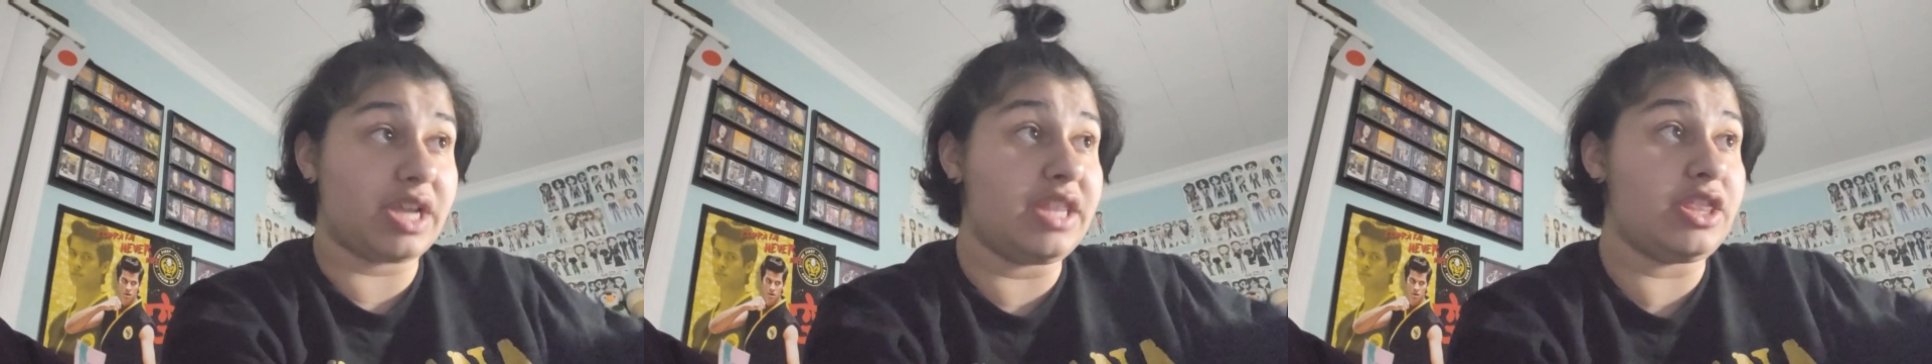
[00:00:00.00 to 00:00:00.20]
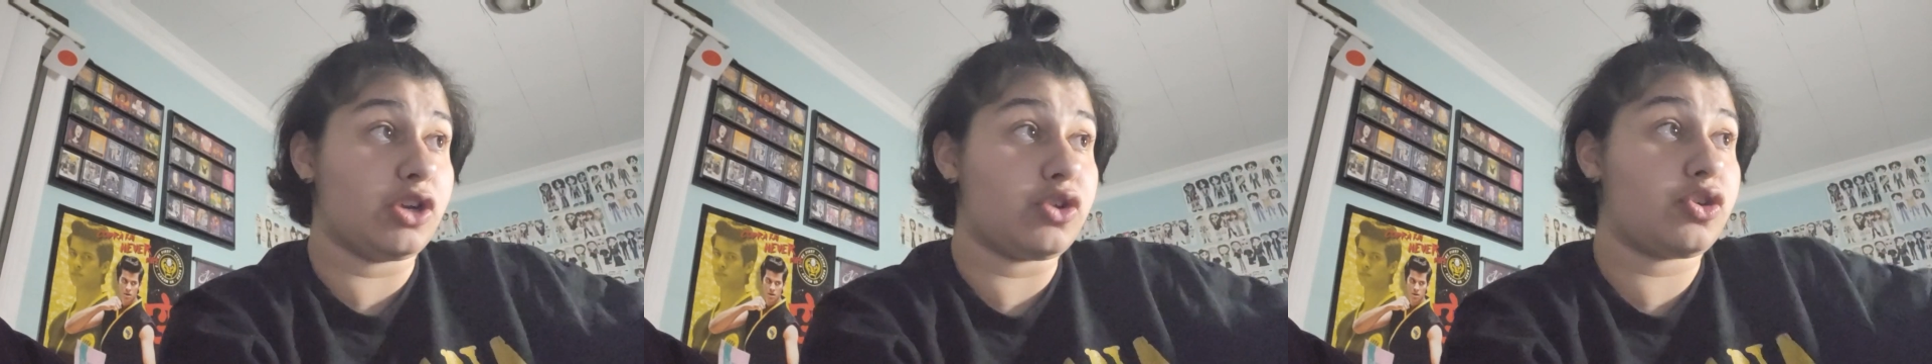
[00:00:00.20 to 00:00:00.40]

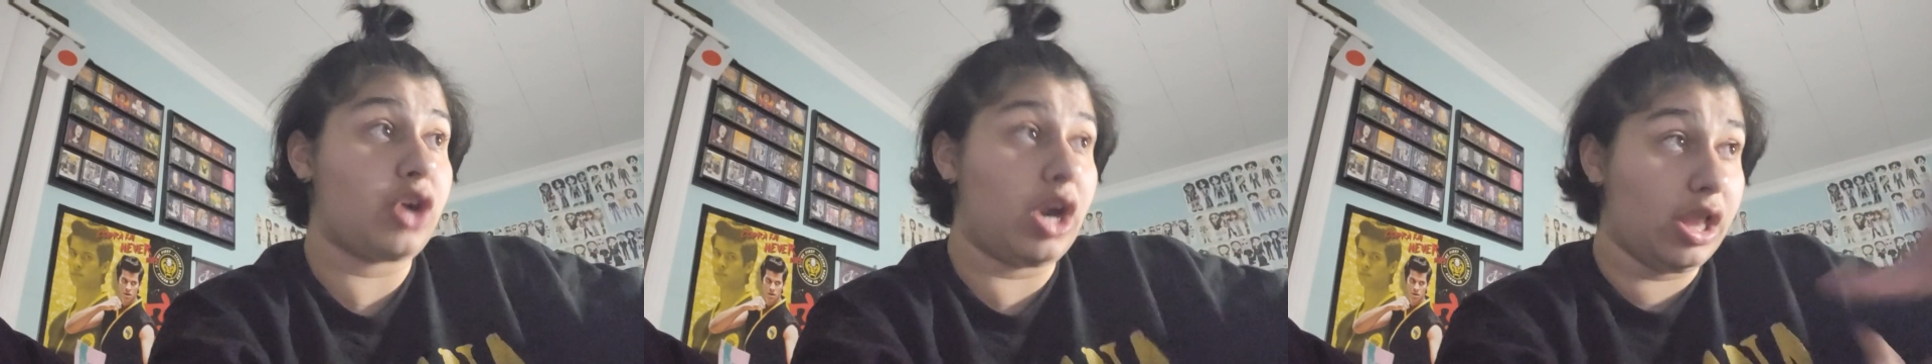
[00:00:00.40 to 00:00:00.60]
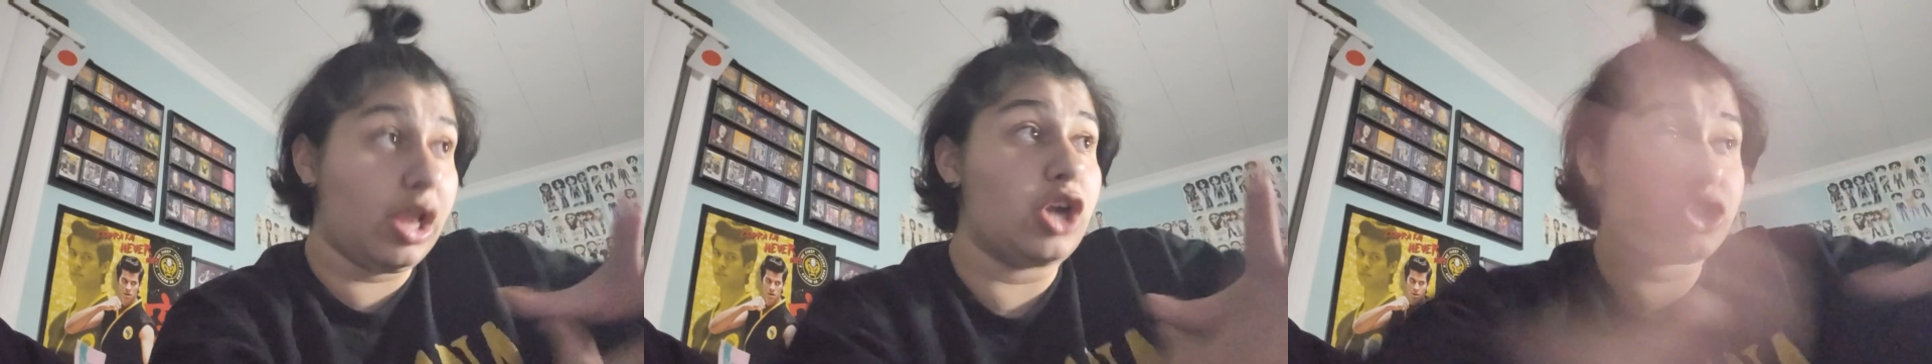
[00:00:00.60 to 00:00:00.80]
in the
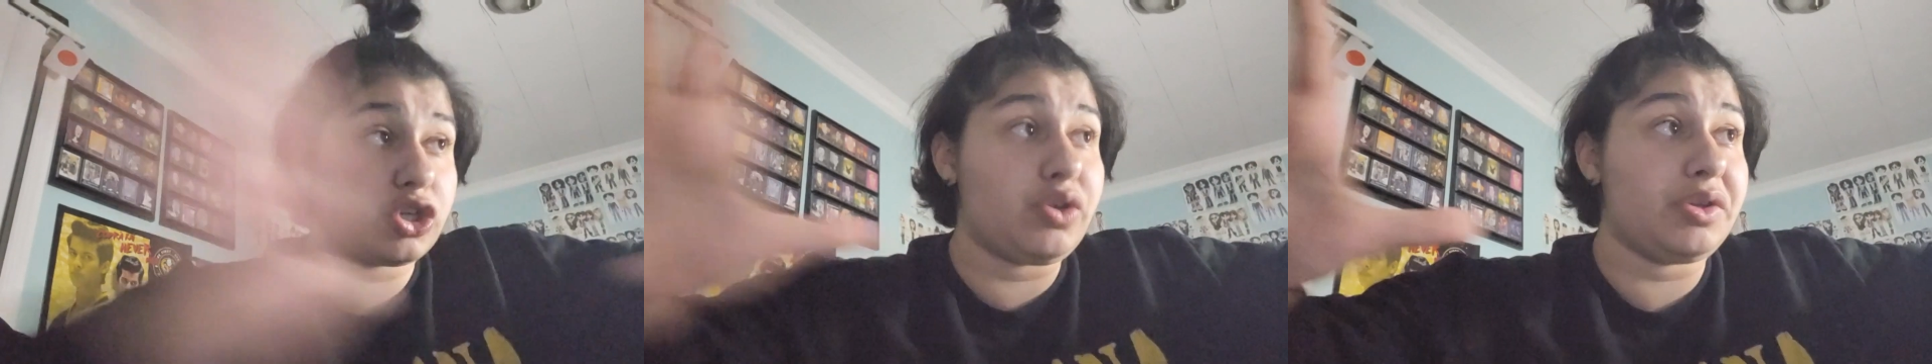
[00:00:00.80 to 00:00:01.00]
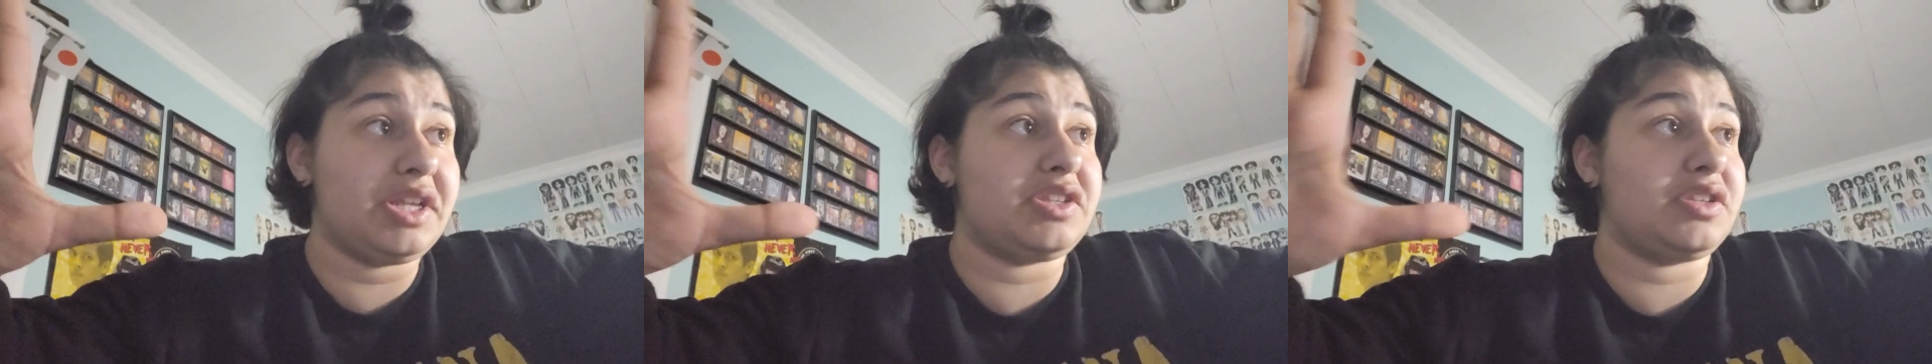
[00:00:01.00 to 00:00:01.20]

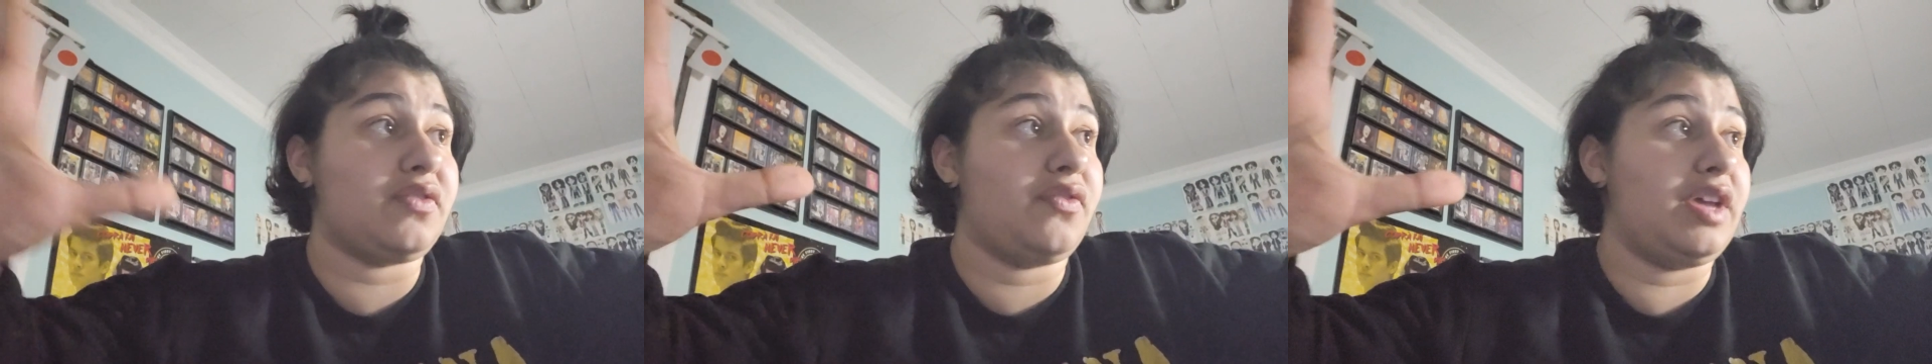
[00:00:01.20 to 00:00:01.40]
chronologicalness of